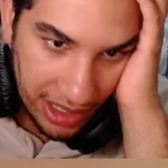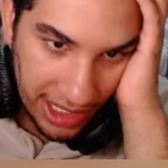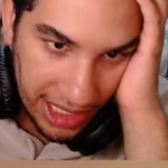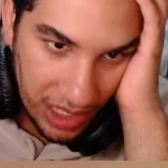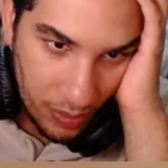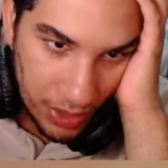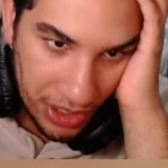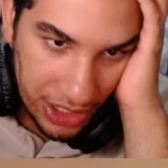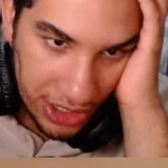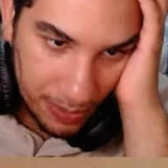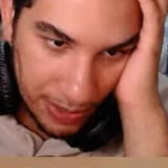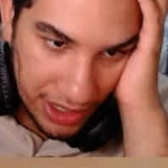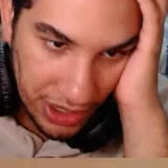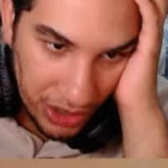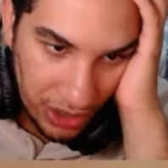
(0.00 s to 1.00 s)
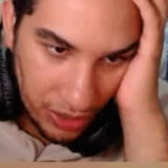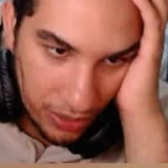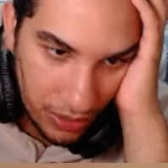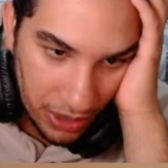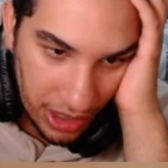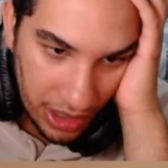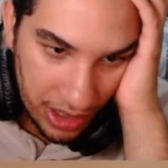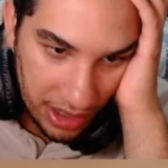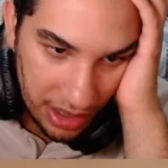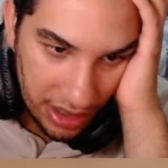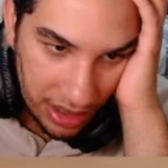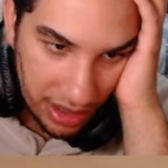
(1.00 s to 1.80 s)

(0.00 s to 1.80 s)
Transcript: Again, we just play Zoro here.